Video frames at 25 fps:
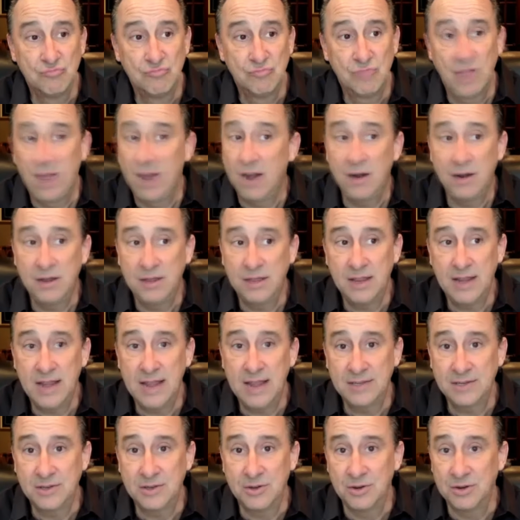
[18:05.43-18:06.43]
i don't think it
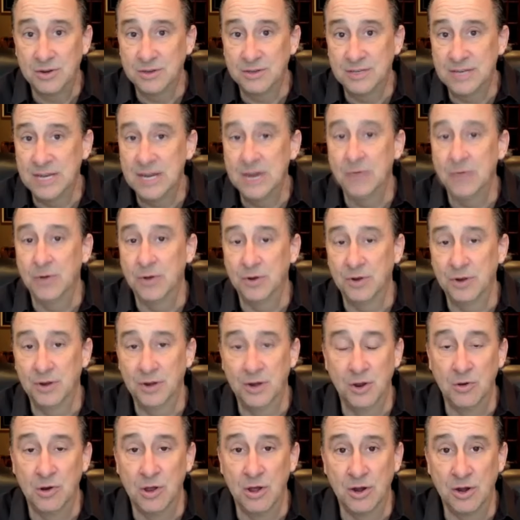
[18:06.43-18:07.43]
has to go to zero to
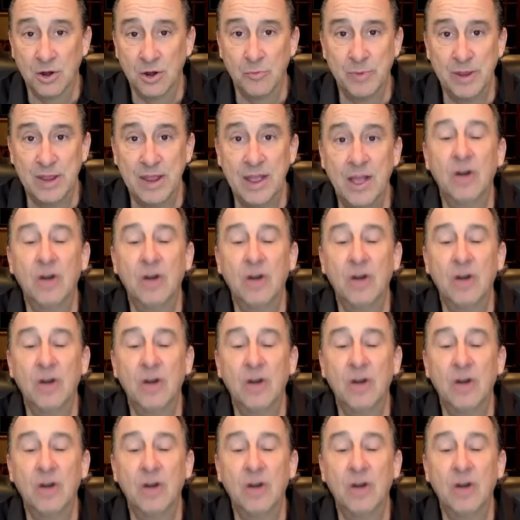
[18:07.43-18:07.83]
no longer be